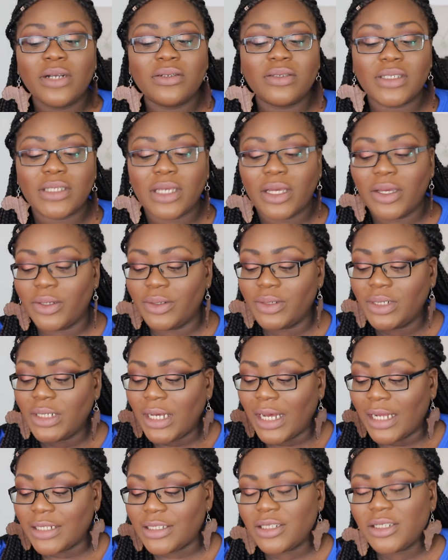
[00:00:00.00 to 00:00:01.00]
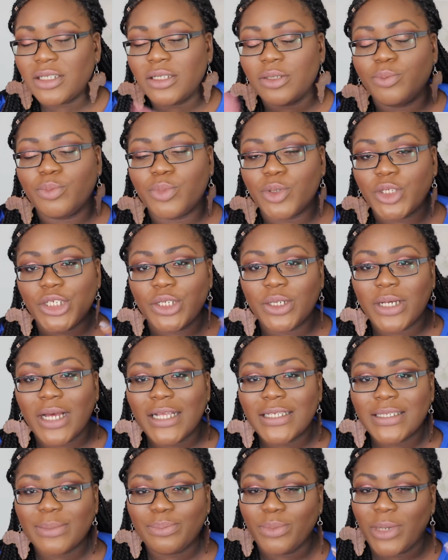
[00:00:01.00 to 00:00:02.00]
So I don't know, would you
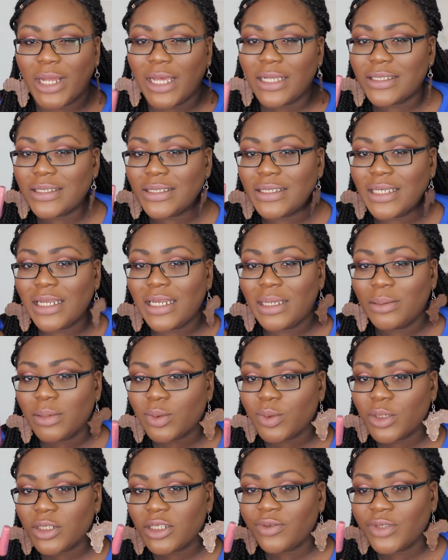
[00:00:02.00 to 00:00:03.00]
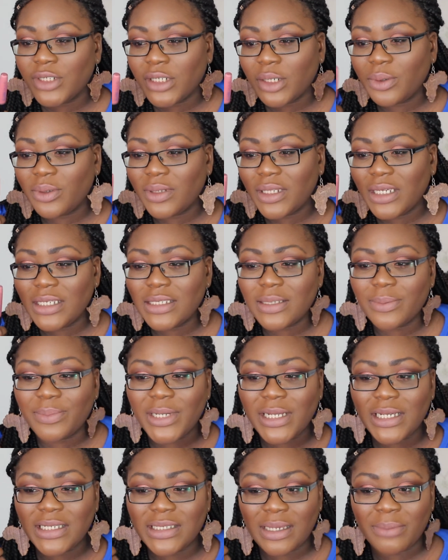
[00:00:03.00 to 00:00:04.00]
guys like to see a lip swatch video of these?
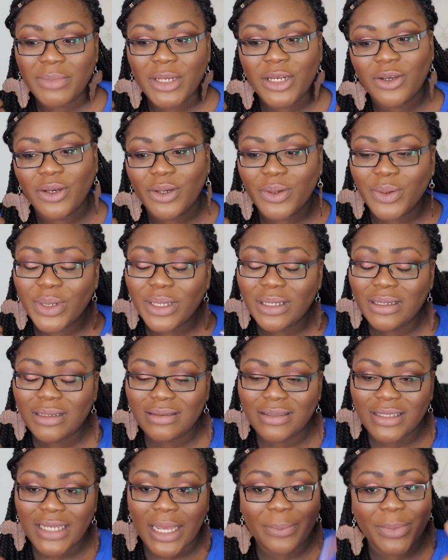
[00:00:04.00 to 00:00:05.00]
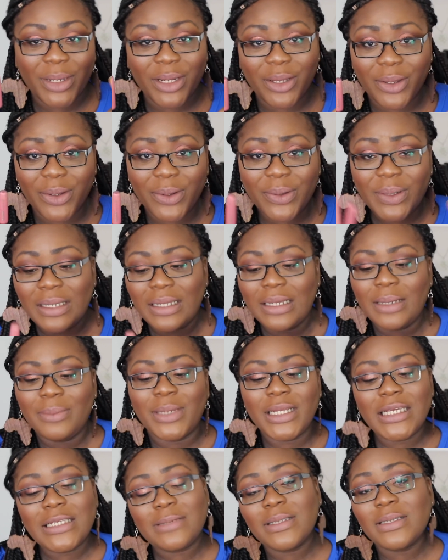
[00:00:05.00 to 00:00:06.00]
Please let me know down below.
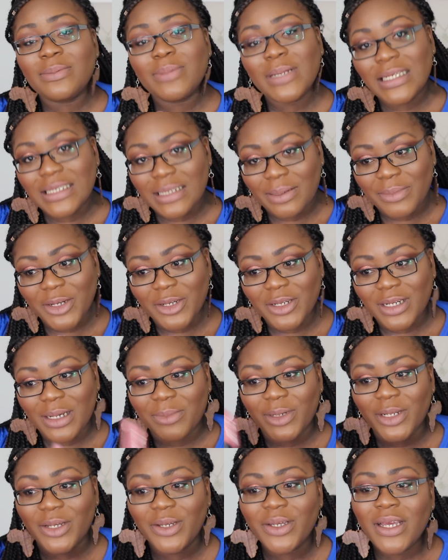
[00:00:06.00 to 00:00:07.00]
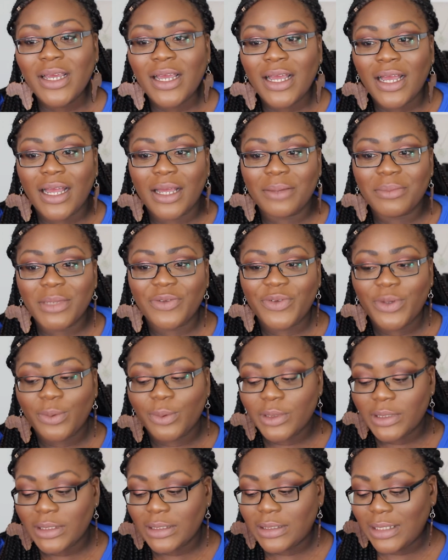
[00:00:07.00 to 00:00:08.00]
Please let me know down below if you
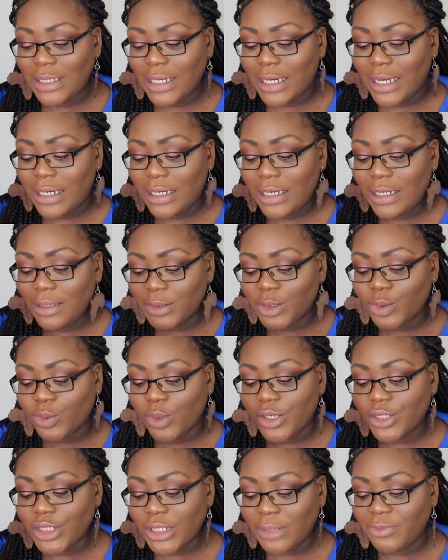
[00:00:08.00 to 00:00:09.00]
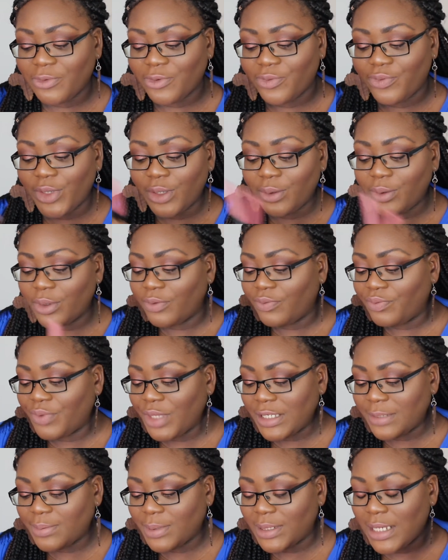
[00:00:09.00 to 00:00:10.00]
want to see a lip swatch and review of
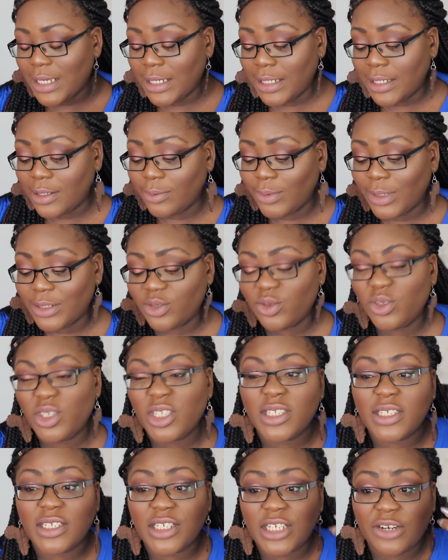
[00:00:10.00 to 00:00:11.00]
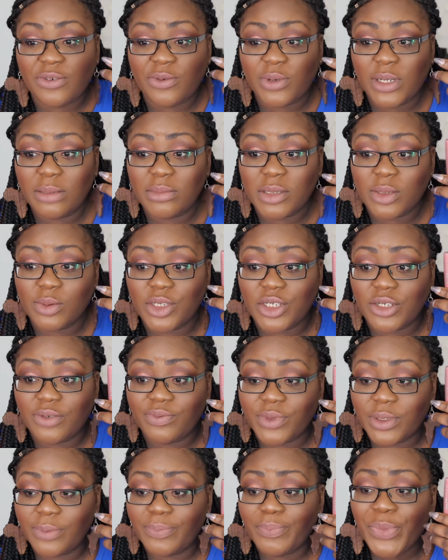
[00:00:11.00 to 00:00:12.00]
these particular ones, or just a general lip swatch
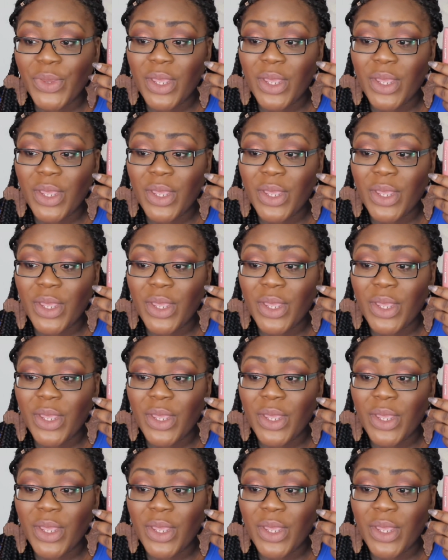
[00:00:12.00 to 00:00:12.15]
of them.